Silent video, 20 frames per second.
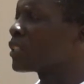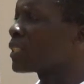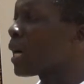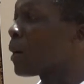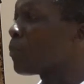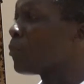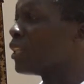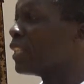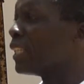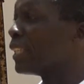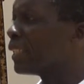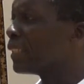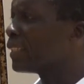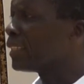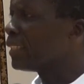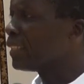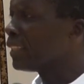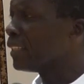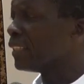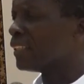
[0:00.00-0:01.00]
was happening
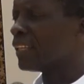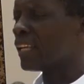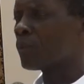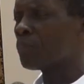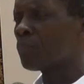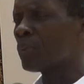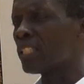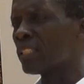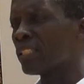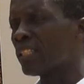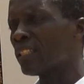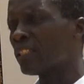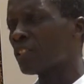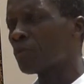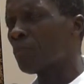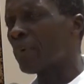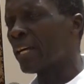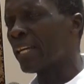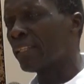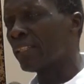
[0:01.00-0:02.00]
in that
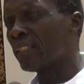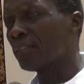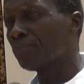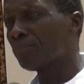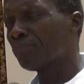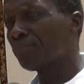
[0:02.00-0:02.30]
patient's mind.